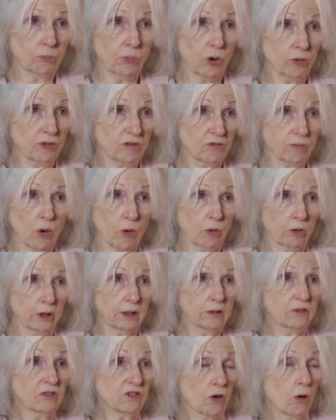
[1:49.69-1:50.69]
postpone
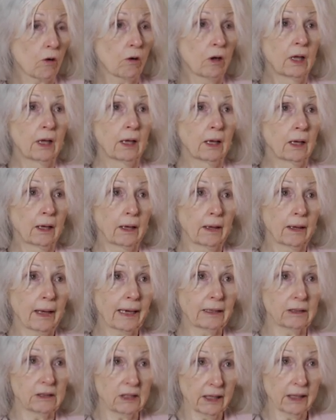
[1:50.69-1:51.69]
it. So
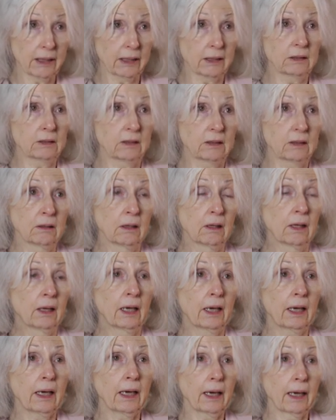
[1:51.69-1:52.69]
I did,
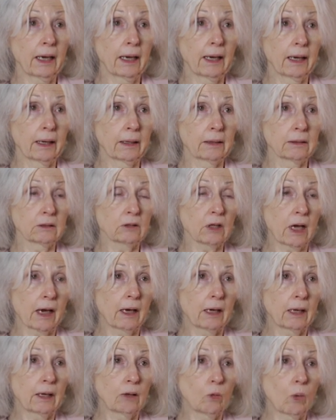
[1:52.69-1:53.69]
and
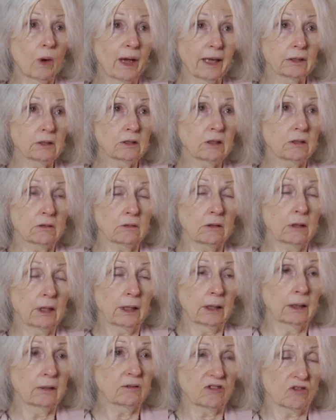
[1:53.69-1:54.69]
I went.
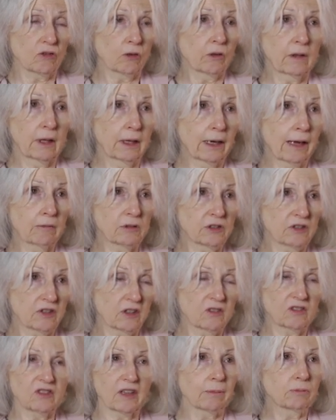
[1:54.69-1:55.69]
So then I was
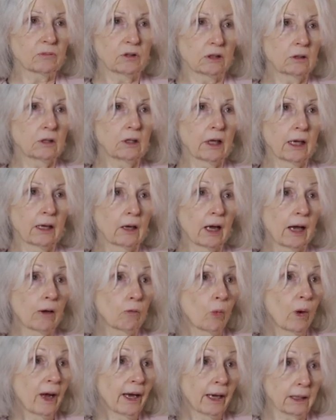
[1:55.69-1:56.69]
accepted and I
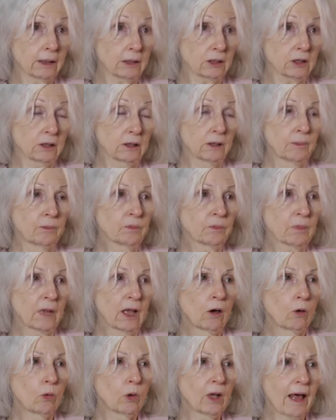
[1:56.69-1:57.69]
went.
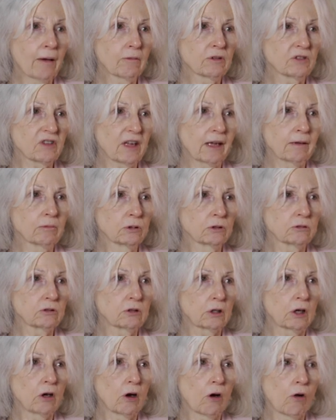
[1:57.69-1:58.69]
Well, I was able
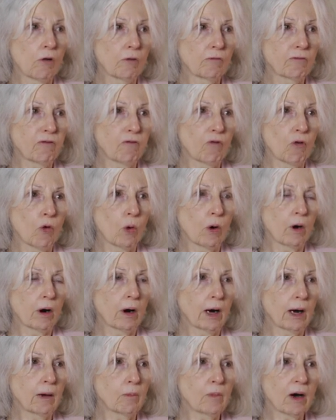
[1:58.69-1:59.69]
to go
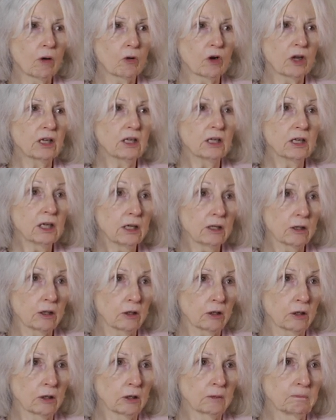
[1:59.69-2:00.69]
for about a
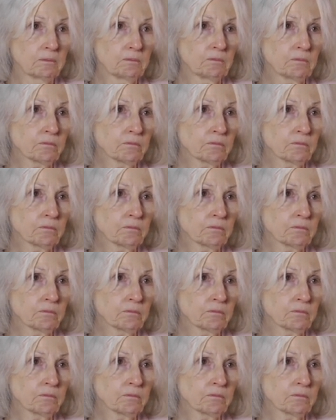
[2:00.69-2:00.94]
year